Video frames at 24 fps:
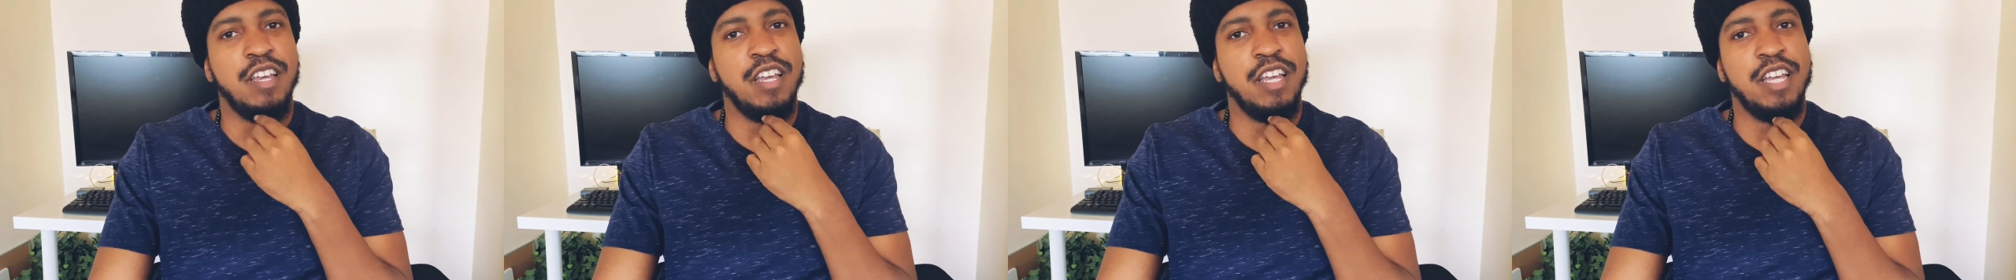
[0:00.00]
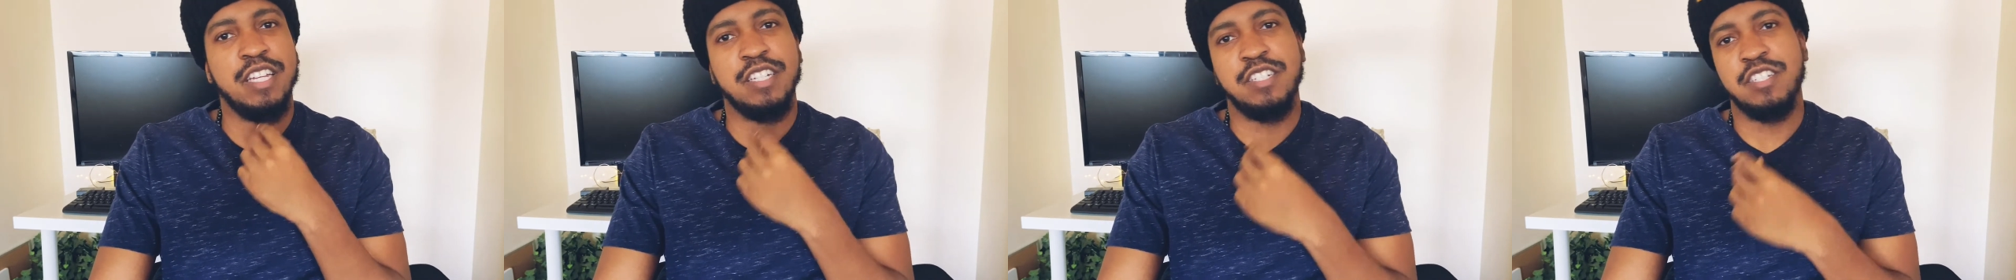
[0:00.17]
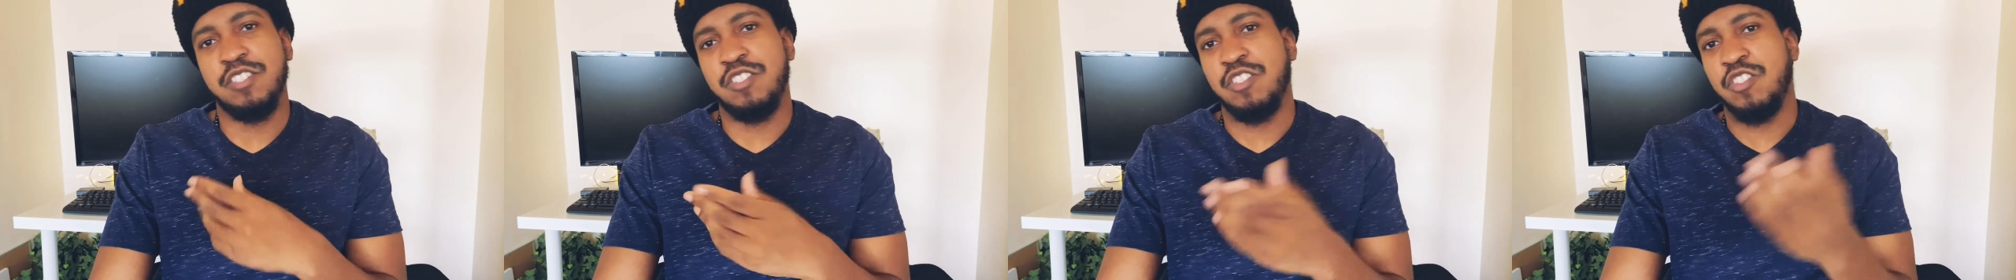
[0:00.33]

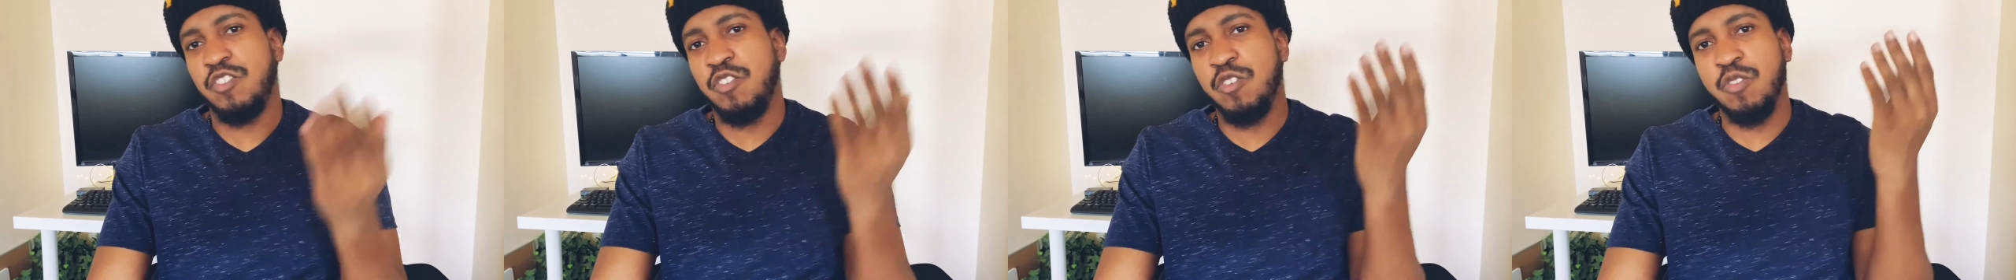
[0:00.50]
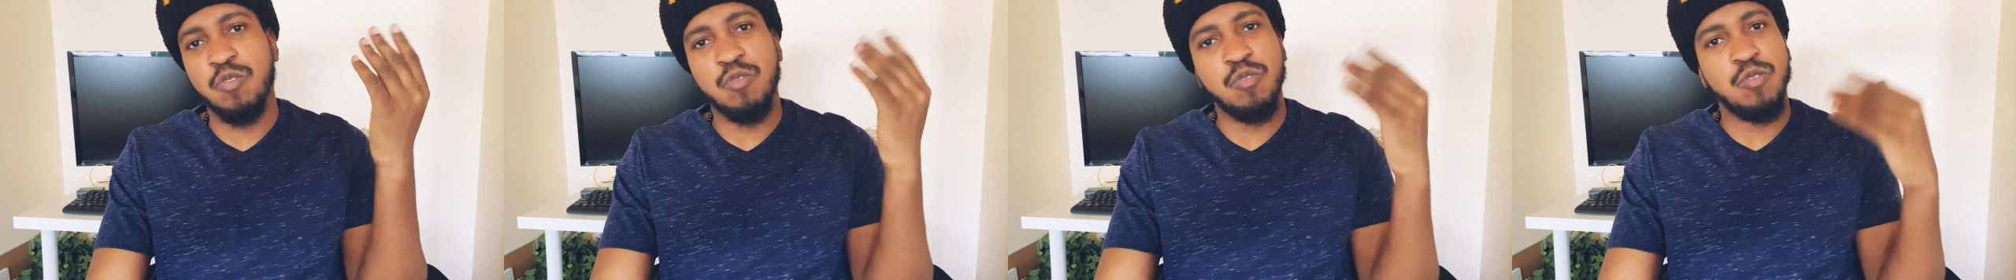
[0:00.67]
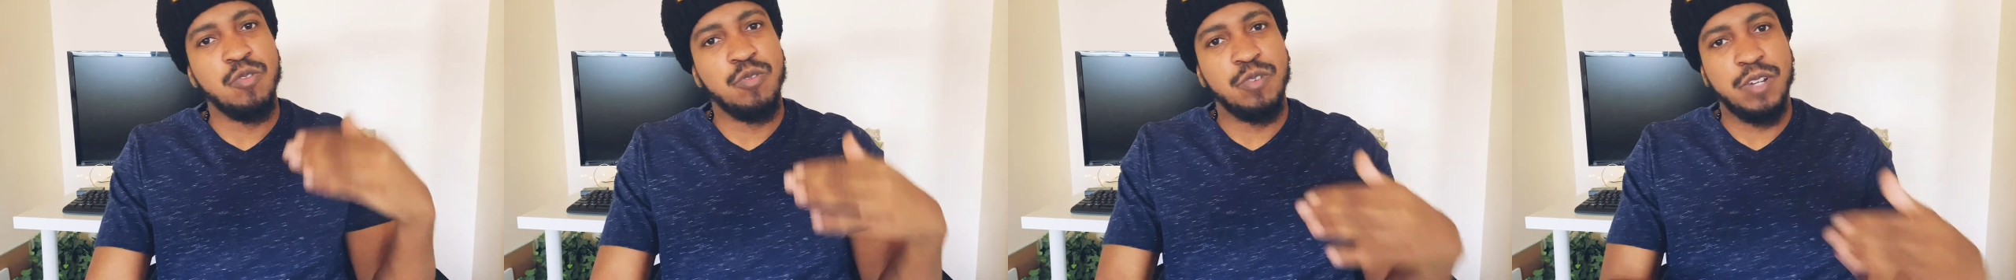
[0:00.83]
and just
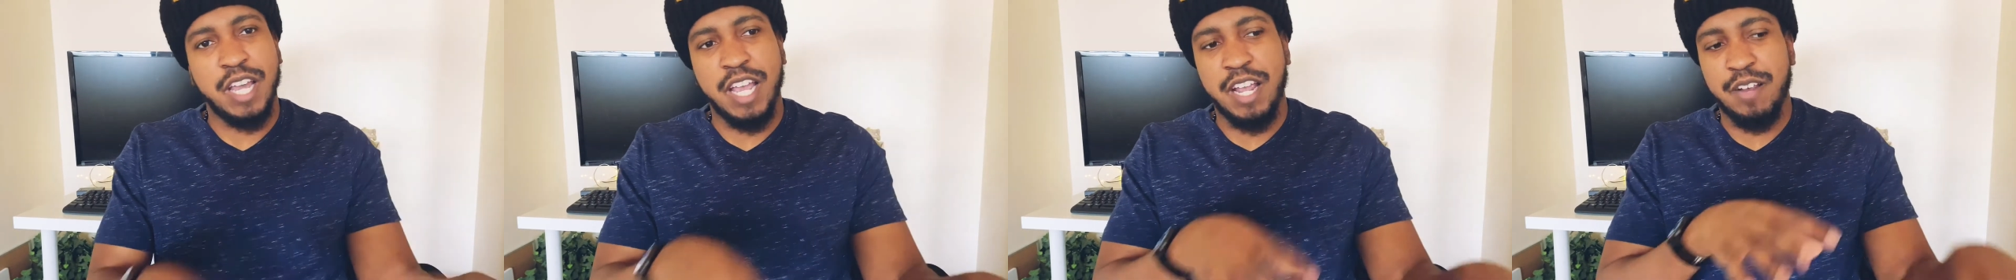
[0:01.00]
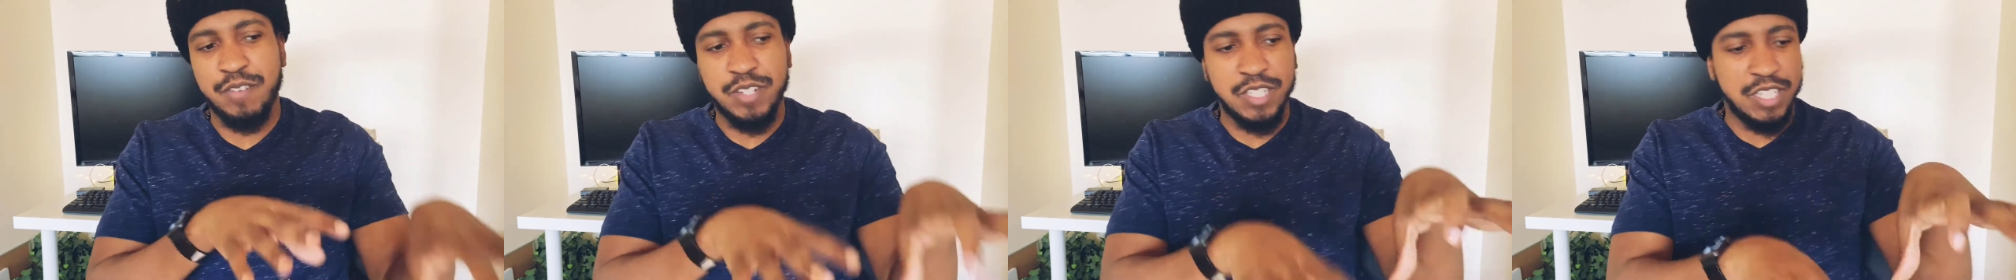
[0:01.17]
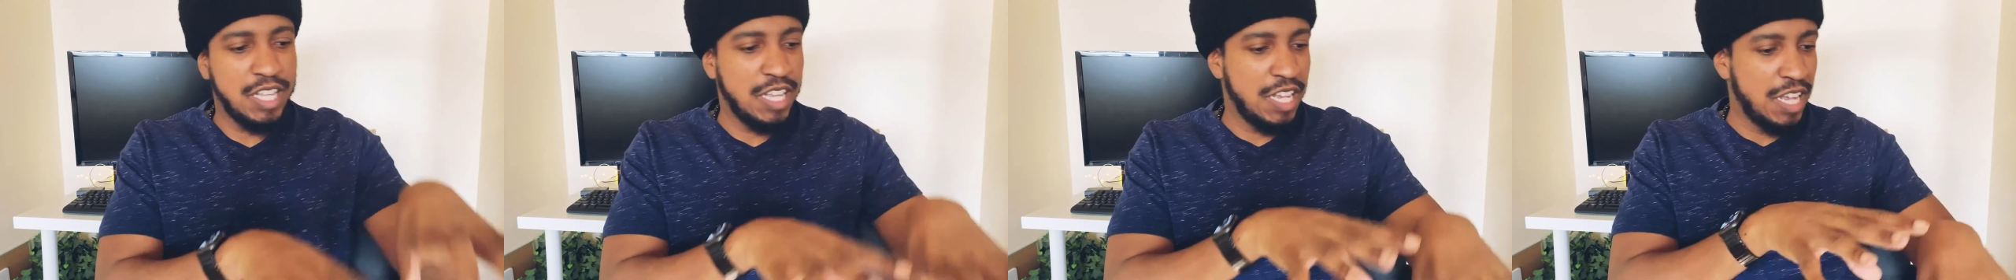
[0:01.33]
Googled
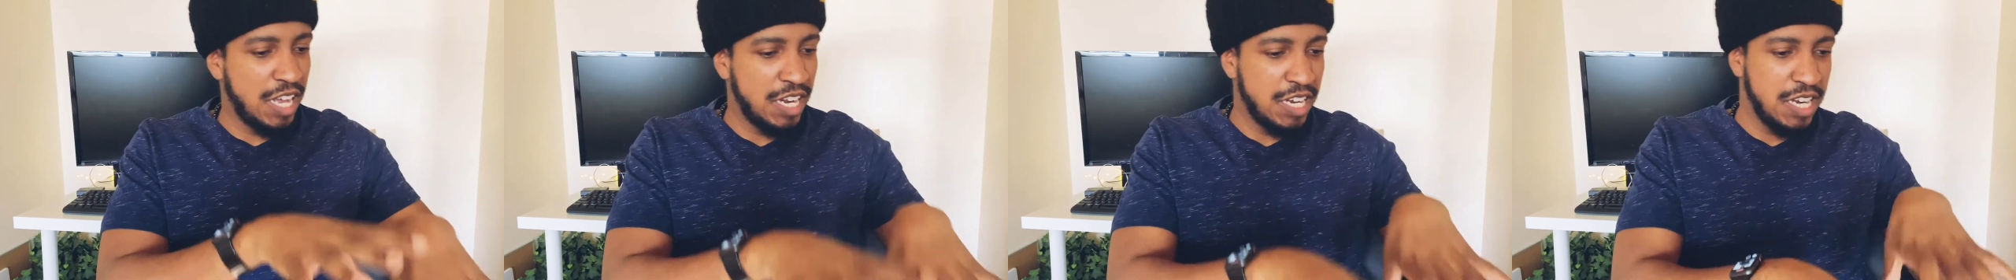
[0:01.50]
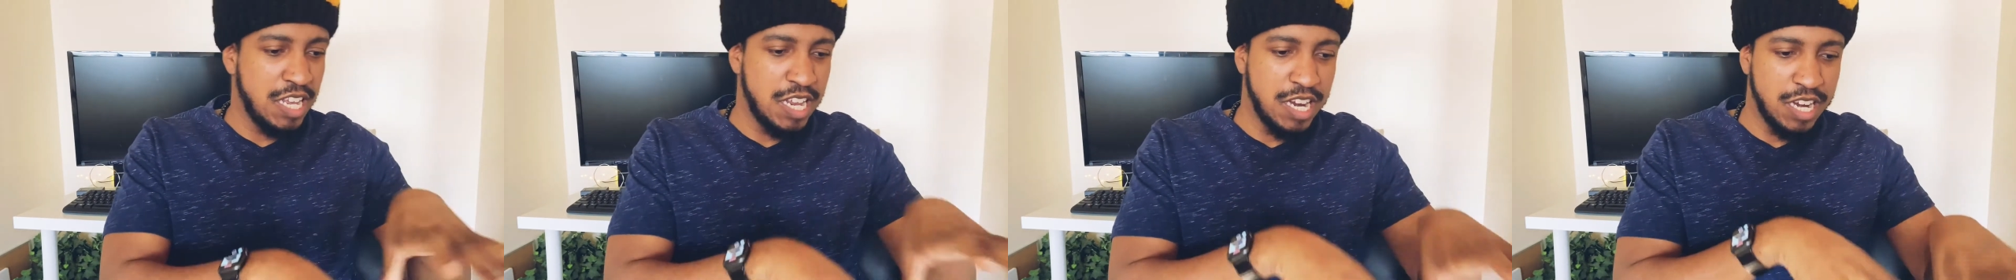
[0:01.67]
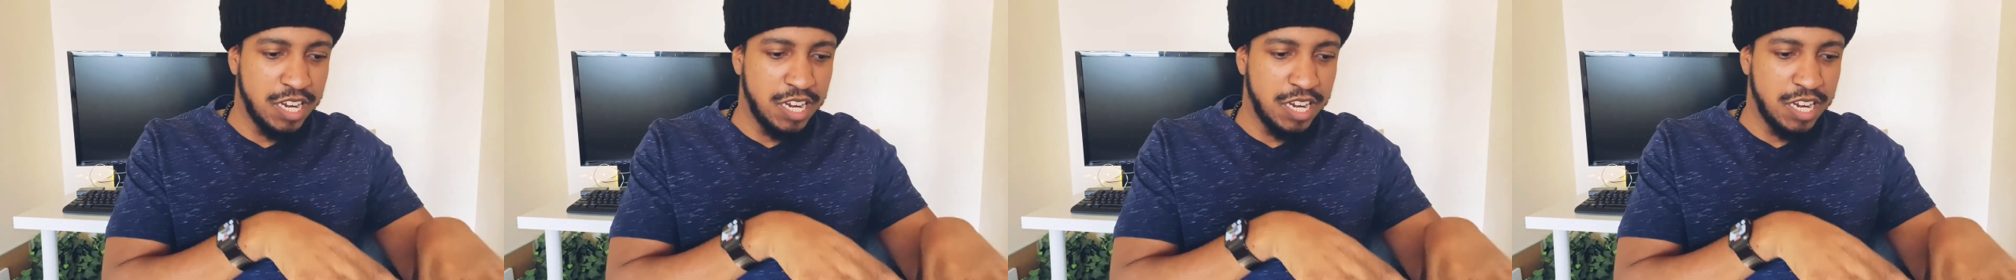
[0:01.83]
everything I needed